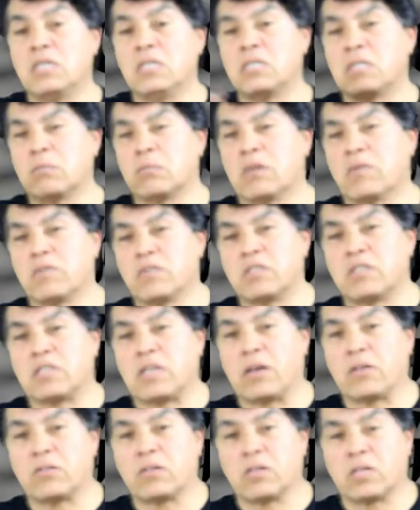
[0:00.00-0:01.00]
some of us
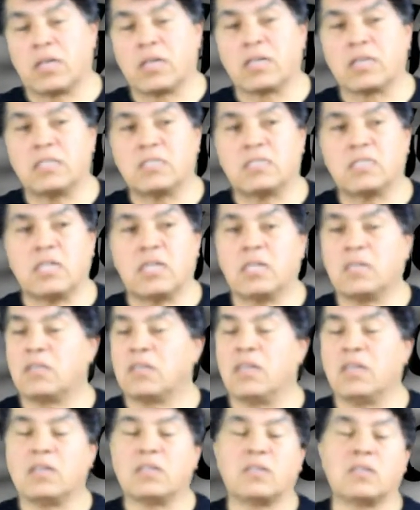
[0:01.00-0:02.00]
out there, like I said,
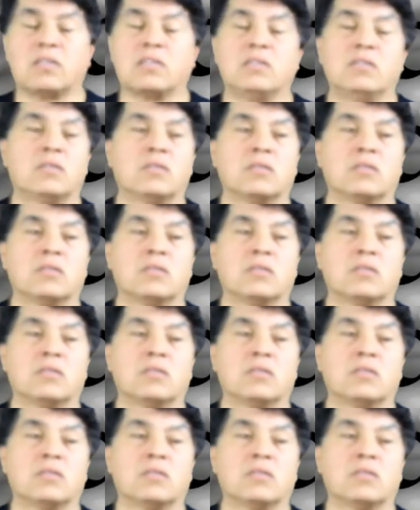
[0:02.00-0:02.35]
think that